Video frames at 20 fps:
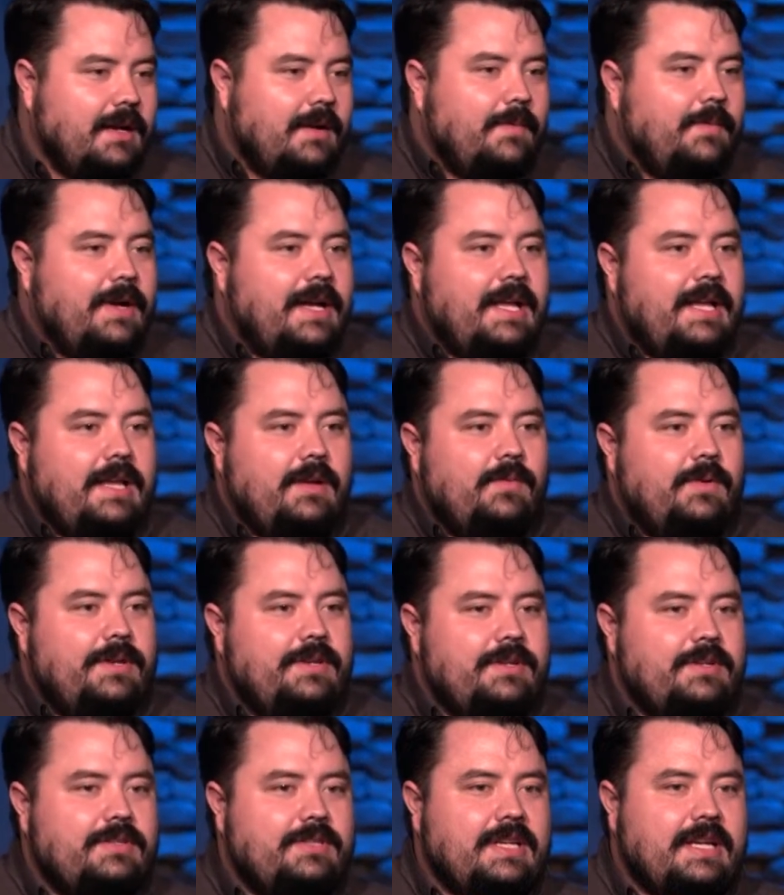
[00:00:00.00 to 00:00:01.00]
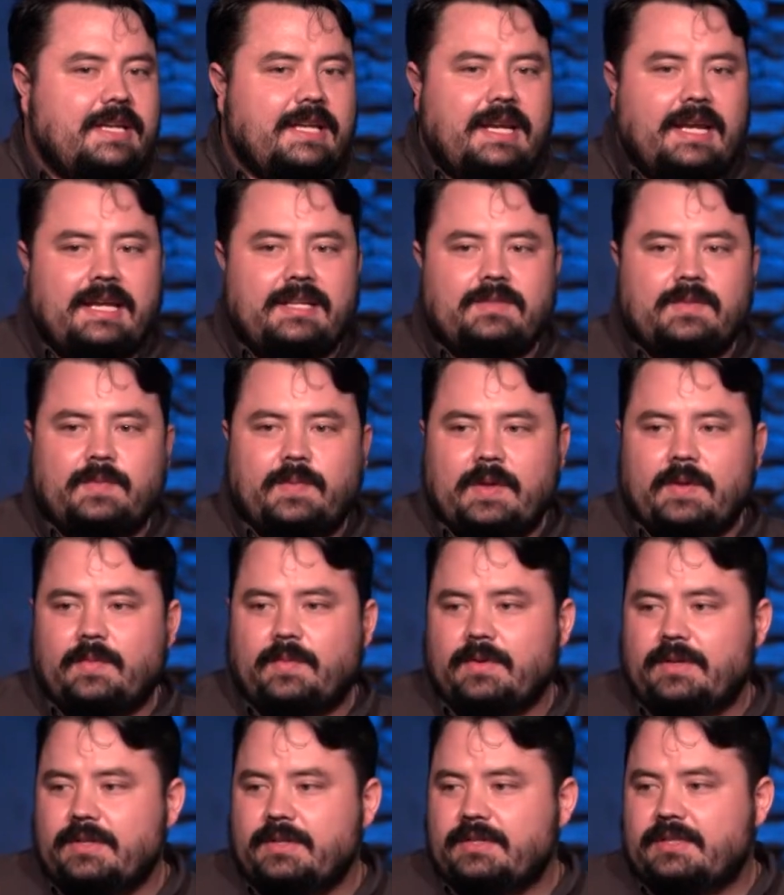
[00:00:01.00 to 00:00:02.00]
But when you're shaking hands with
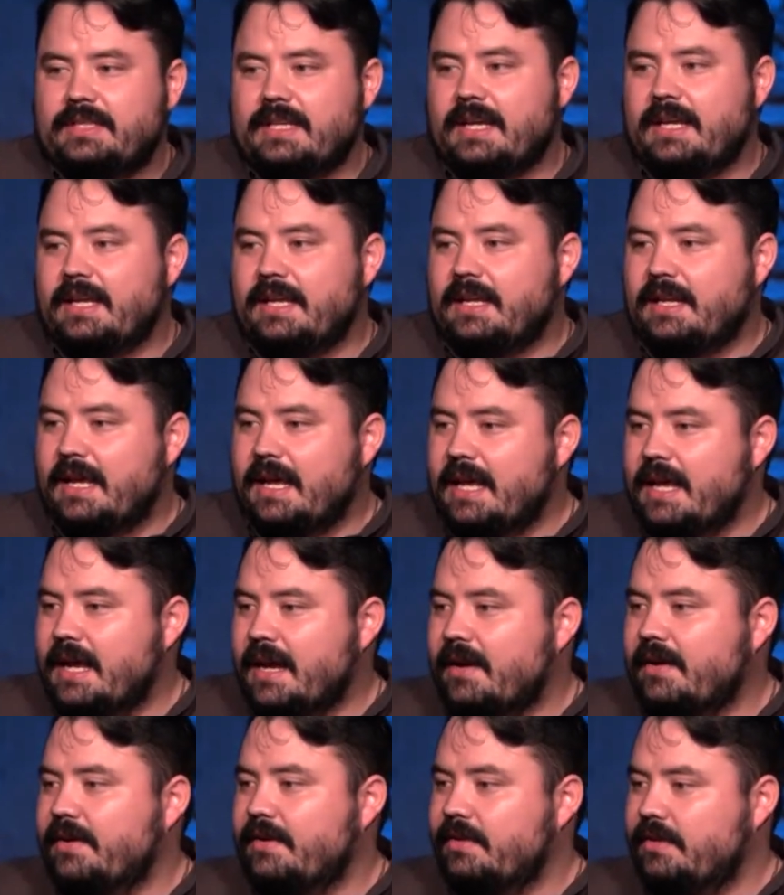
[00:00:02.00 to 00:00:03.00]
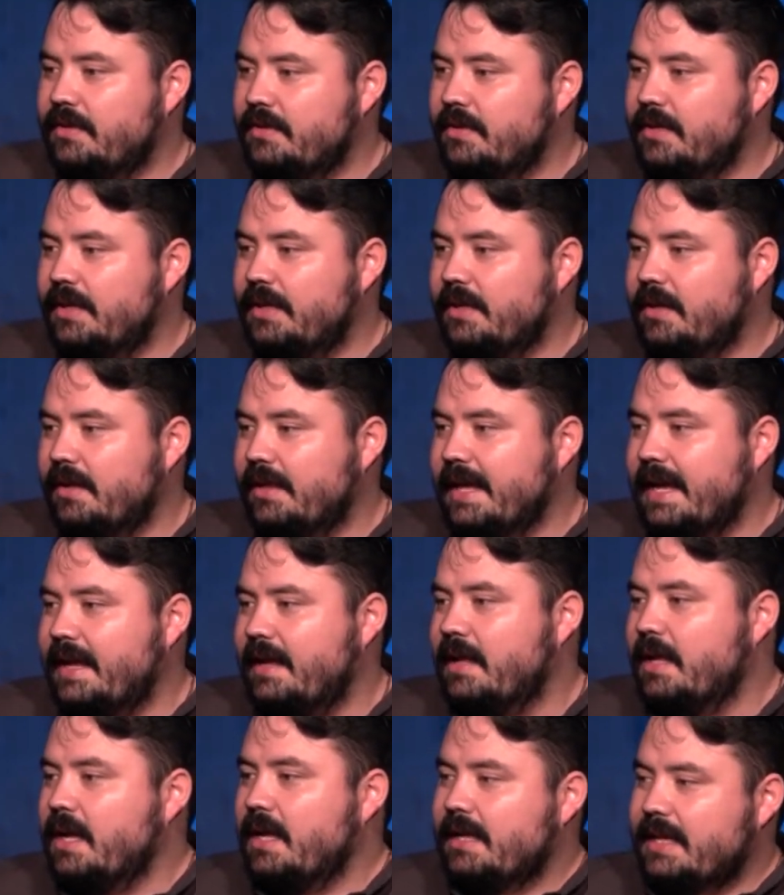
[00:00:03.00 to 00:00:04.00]
people and you're saying, "Hey, how are you doing?" and all
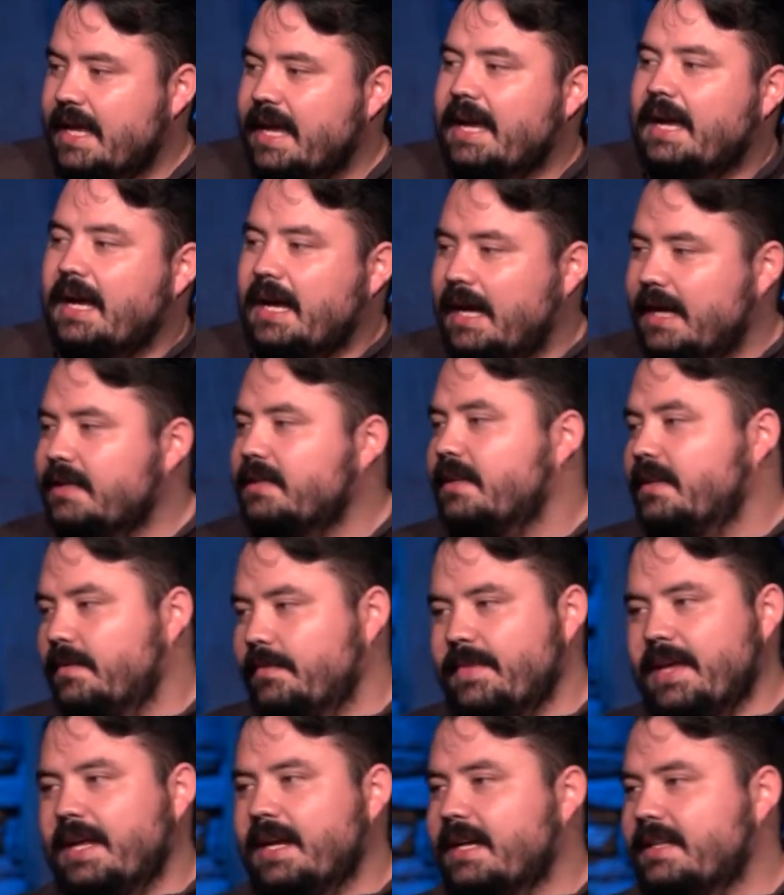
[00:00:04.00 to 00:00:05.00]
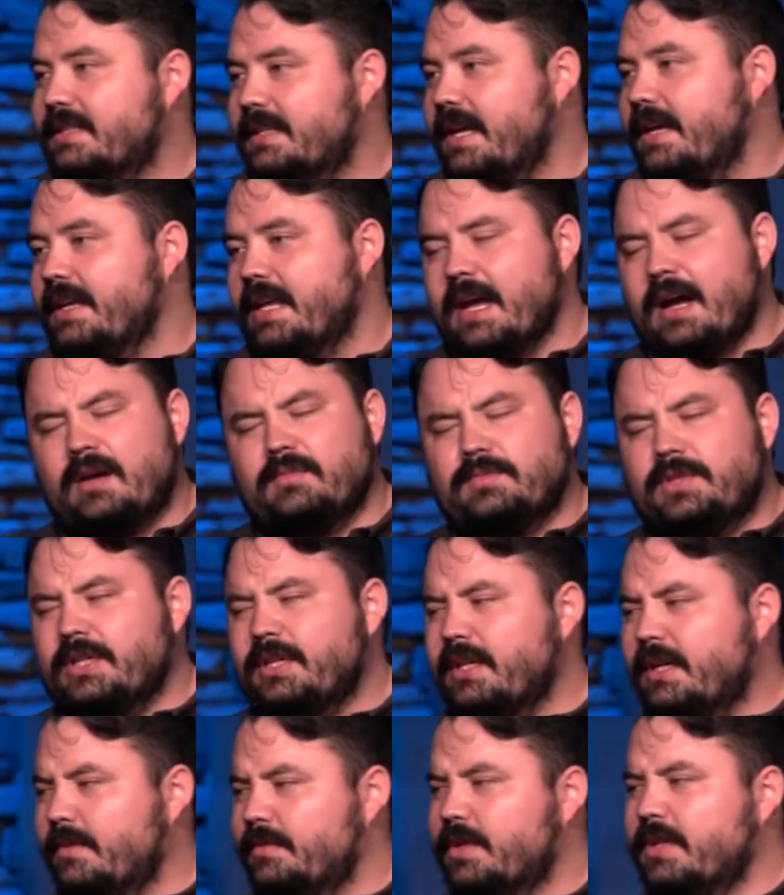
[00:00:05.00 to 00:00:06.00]
that, I say, "Yeah, I'm
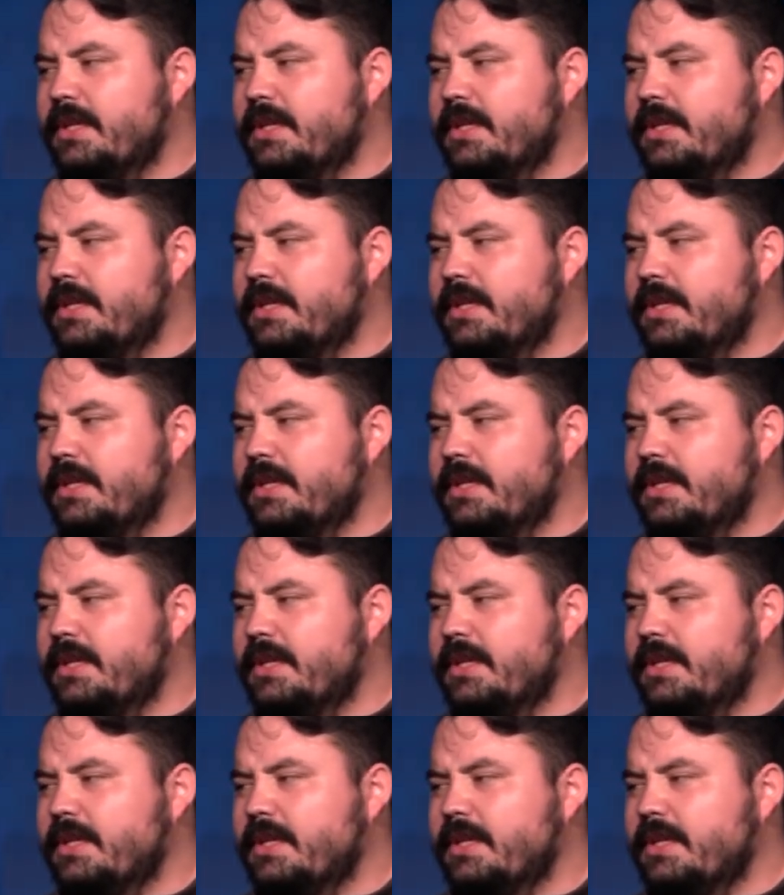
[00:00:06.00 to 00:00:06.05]
good.